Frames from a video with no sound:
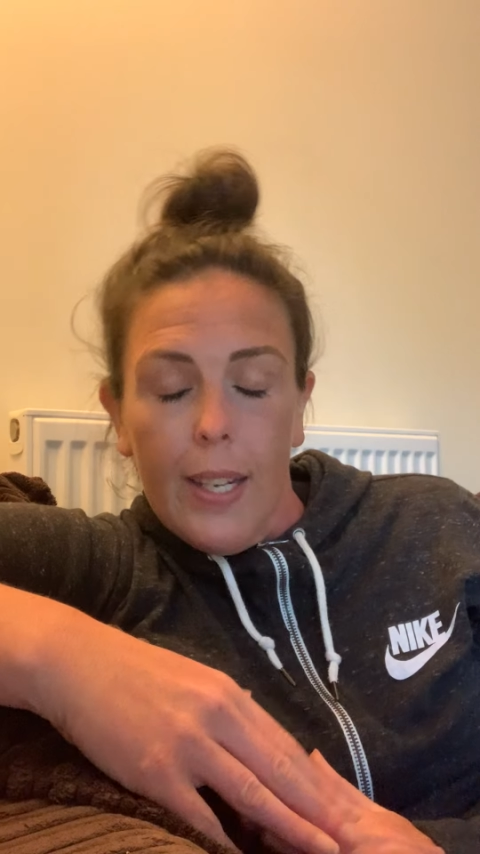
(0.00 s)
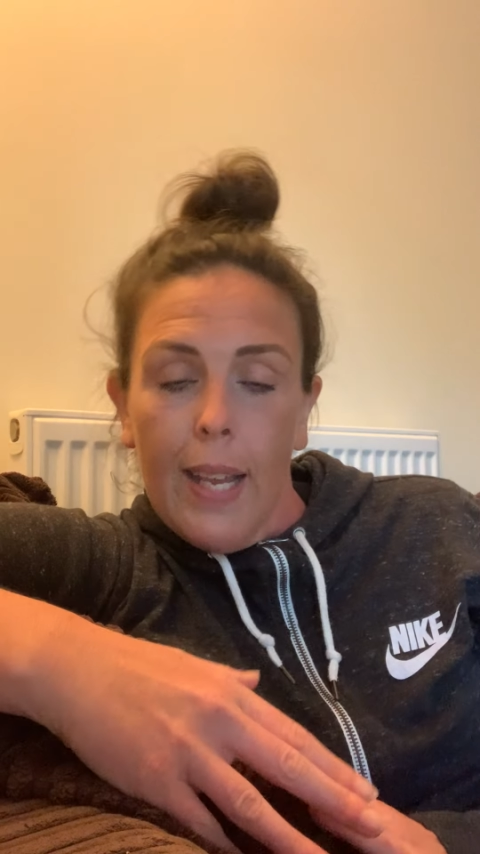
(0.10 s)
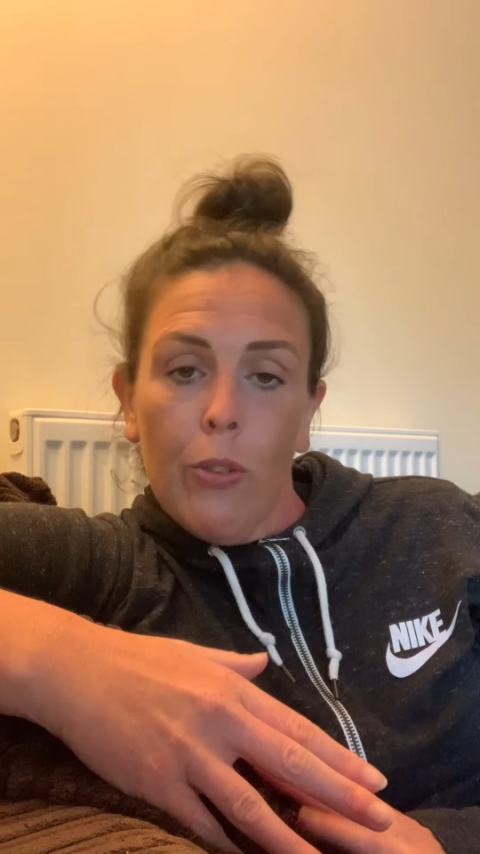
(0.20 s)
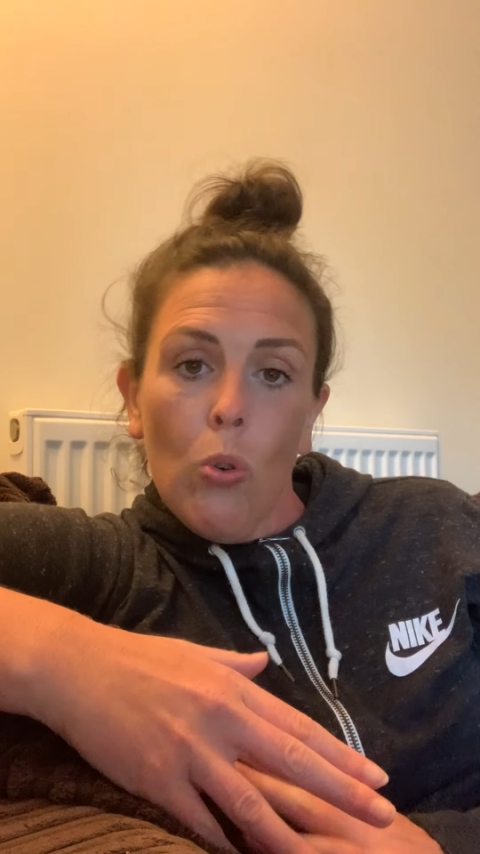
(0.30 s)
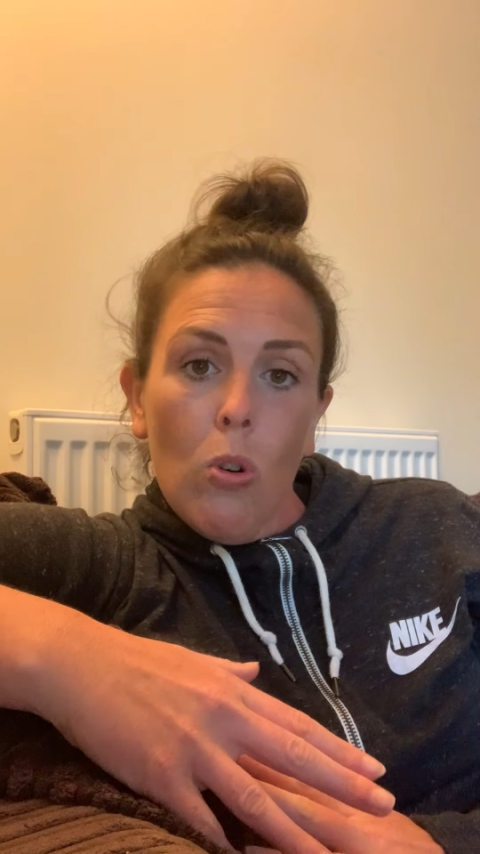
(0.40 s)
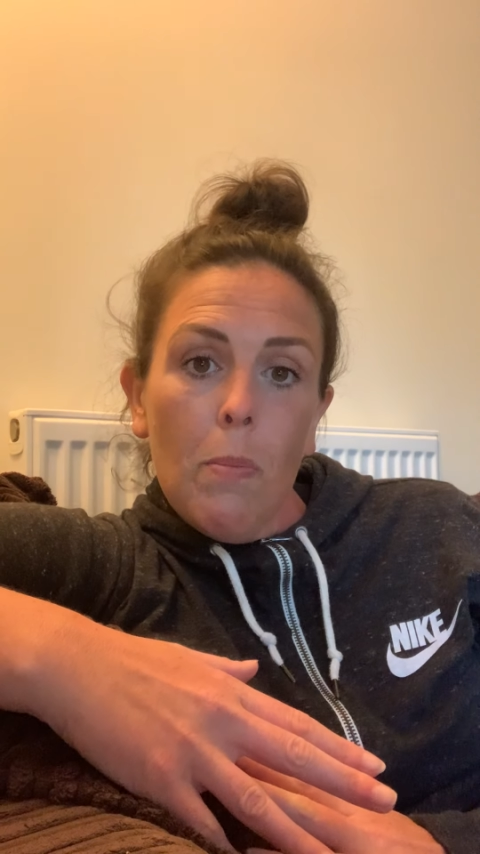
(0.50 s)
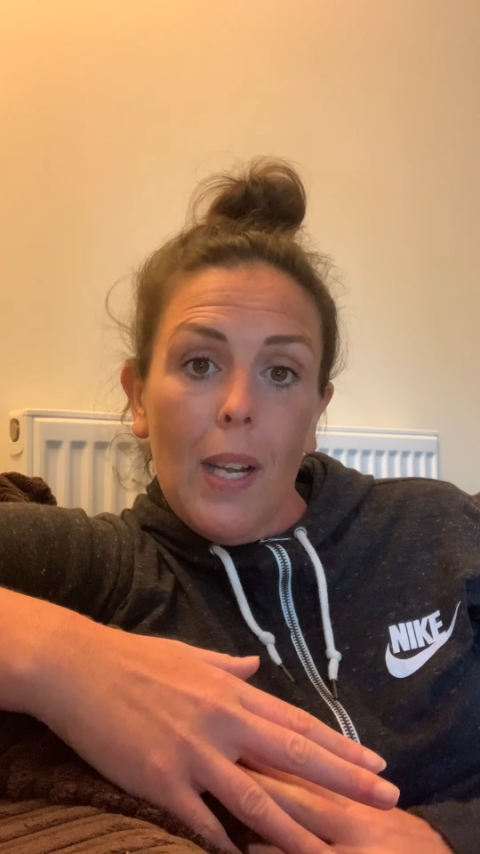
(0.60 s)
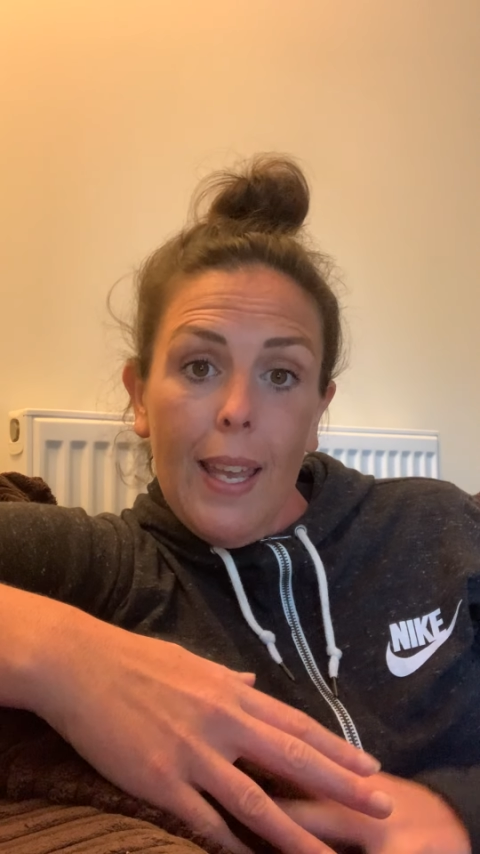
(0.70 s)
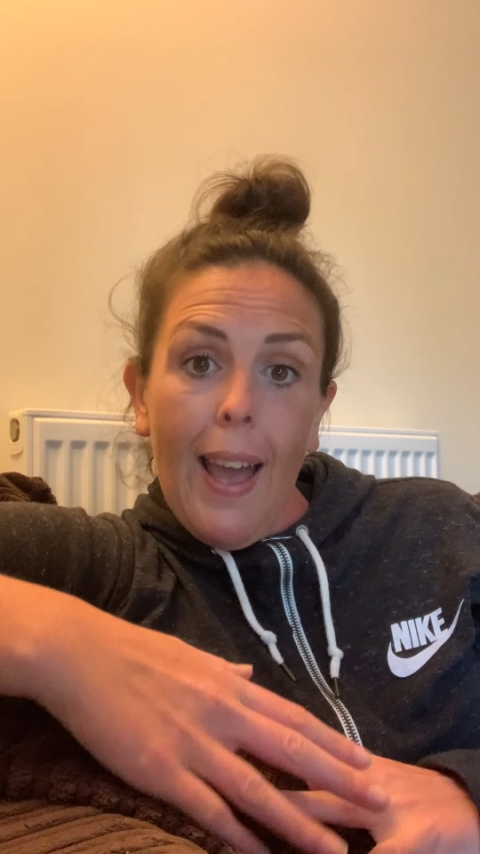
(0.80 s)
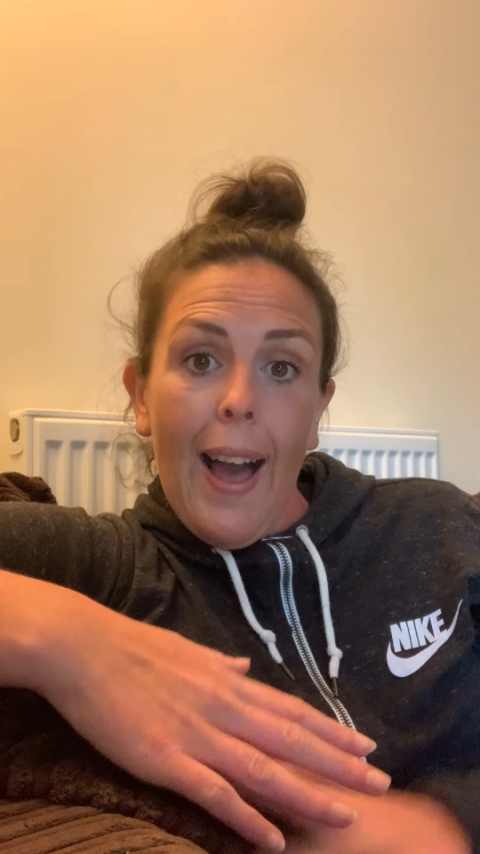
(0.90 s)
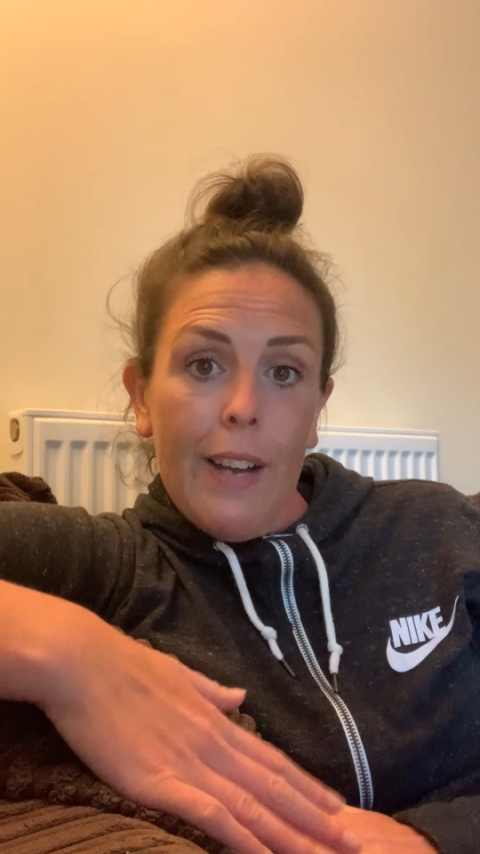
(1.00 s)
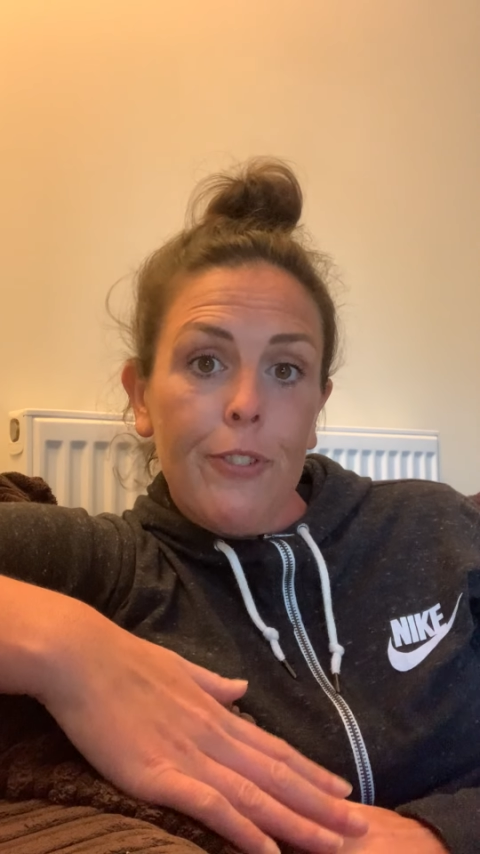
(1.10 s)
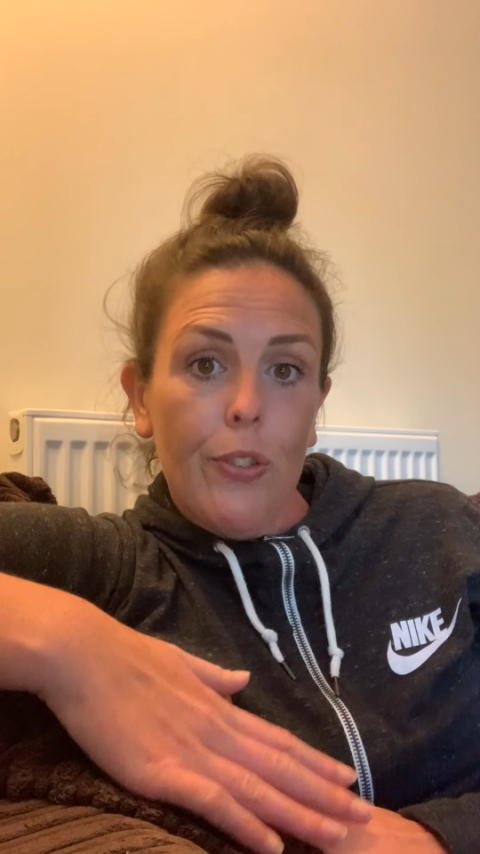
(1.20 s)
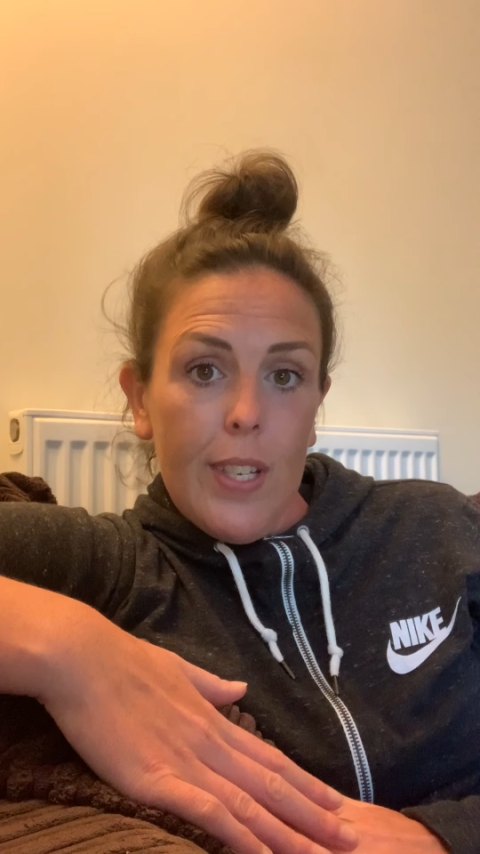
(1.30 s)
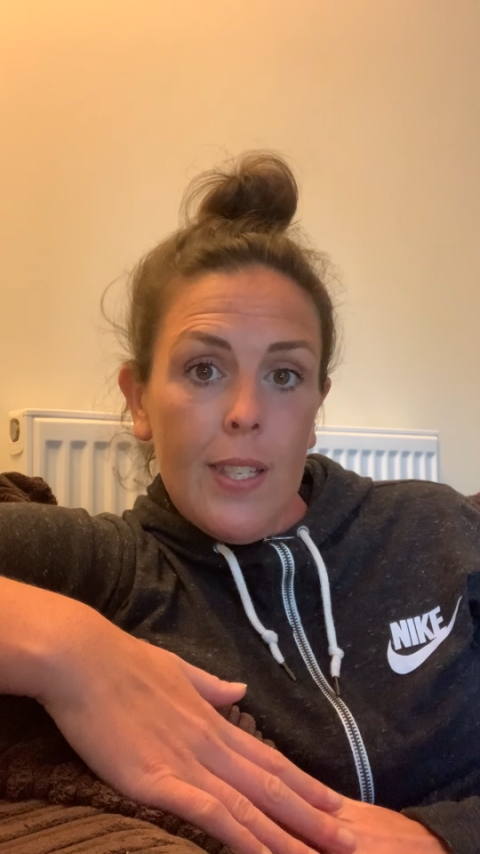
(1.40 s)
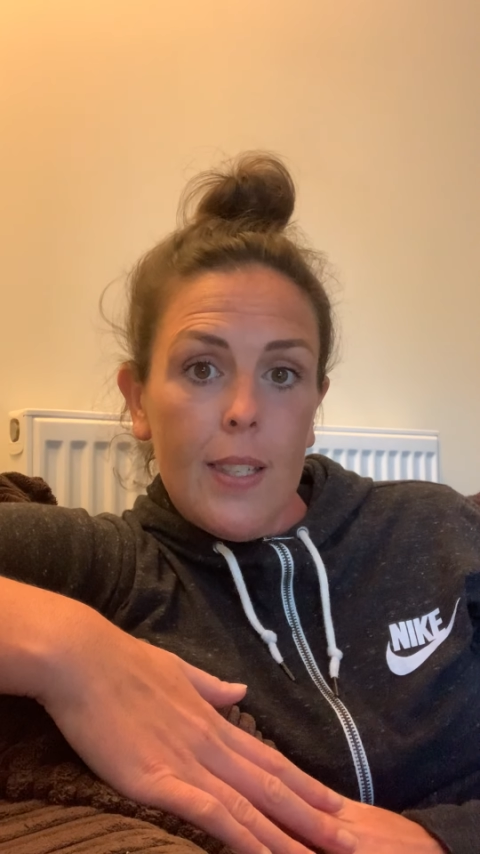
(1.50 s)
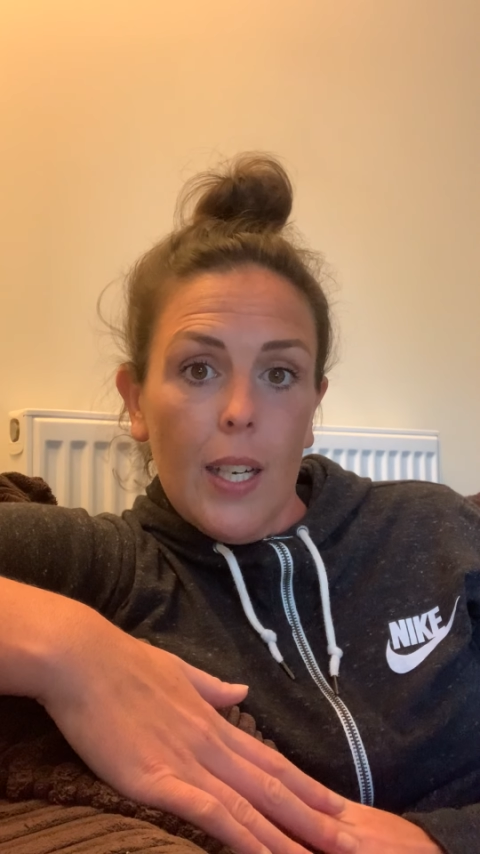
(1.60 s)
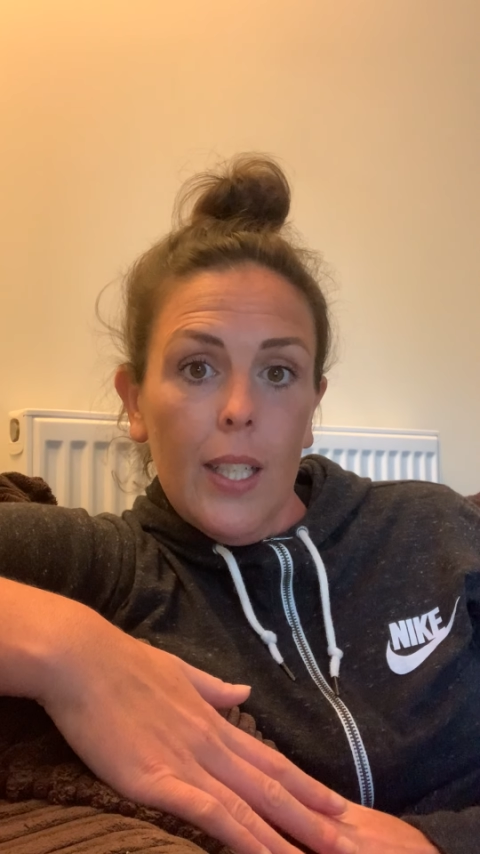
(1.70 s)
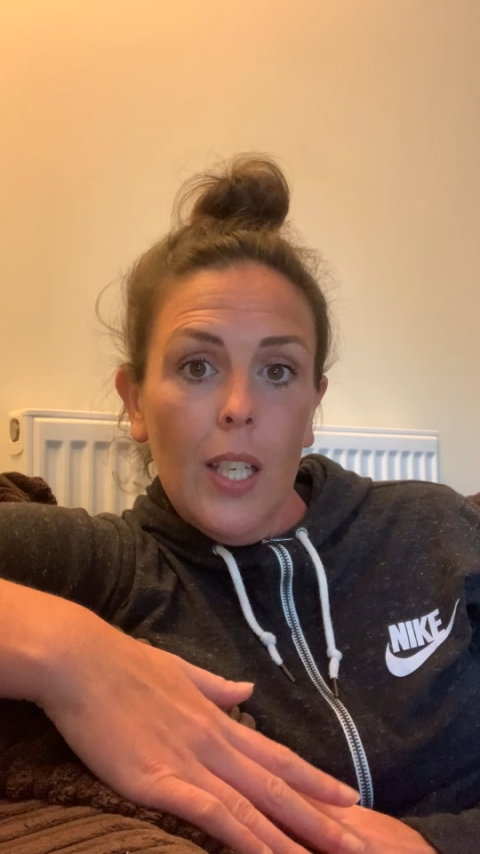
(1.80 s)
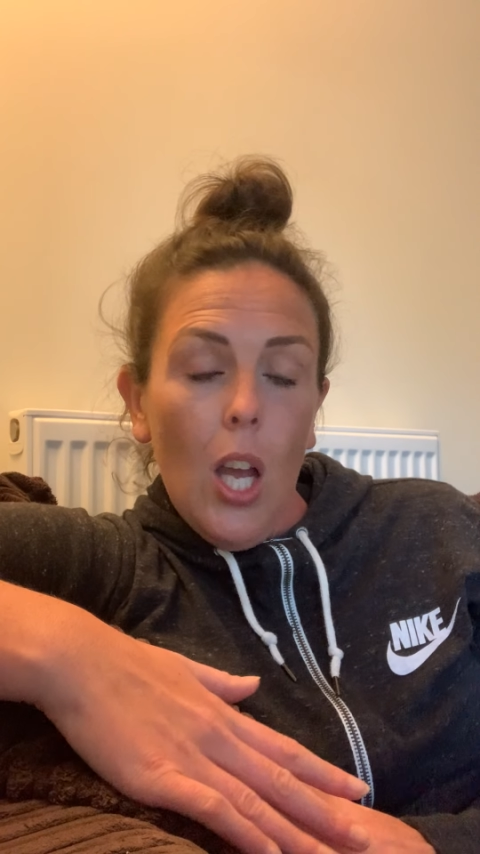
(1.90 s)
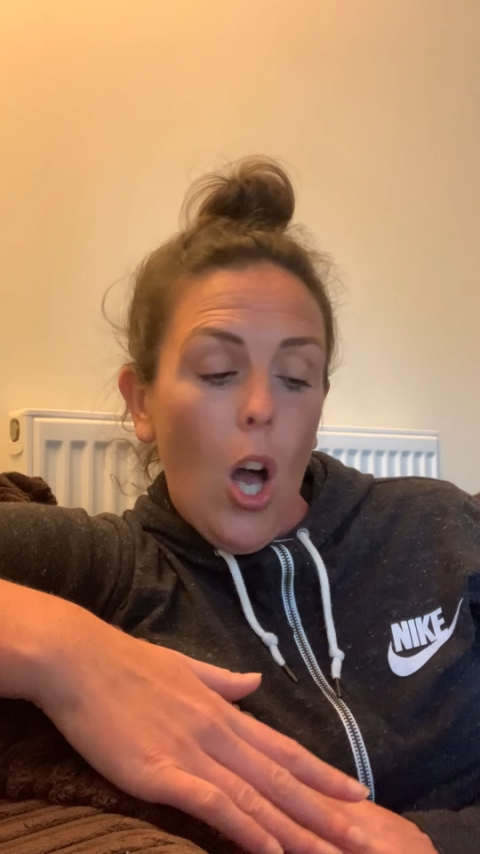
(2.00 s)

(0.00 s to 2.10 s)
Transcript: Now, normally after Easter,